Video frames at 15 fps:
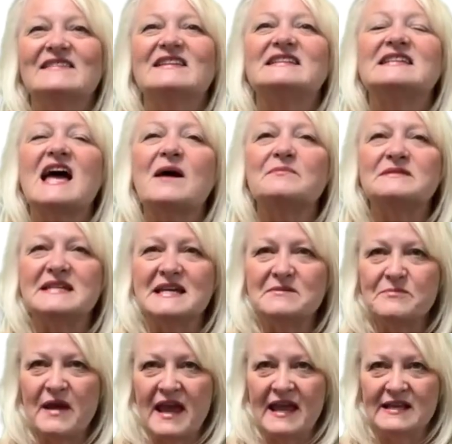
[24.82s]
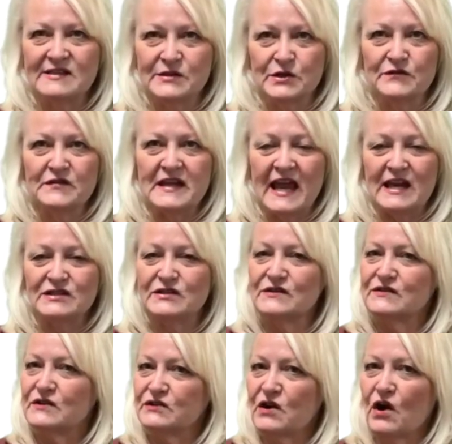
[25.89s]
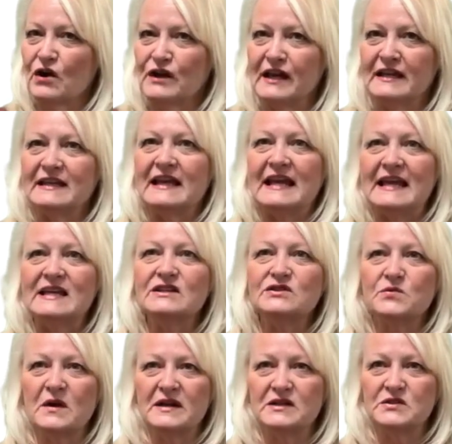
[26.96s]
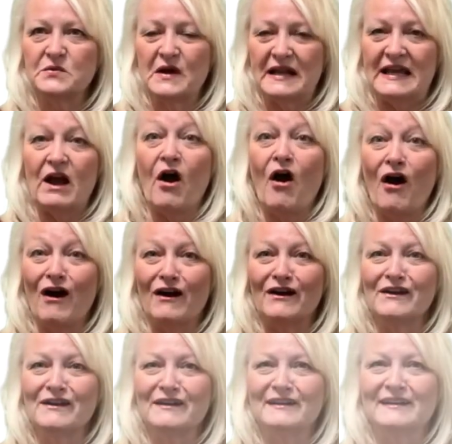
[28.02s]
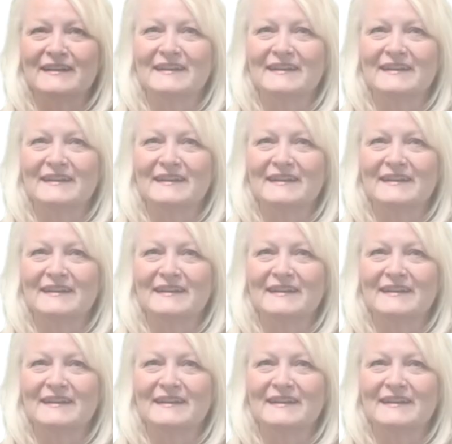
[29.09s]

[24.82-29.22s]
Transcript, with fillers: The top 10 paying certifications to target in 2020 are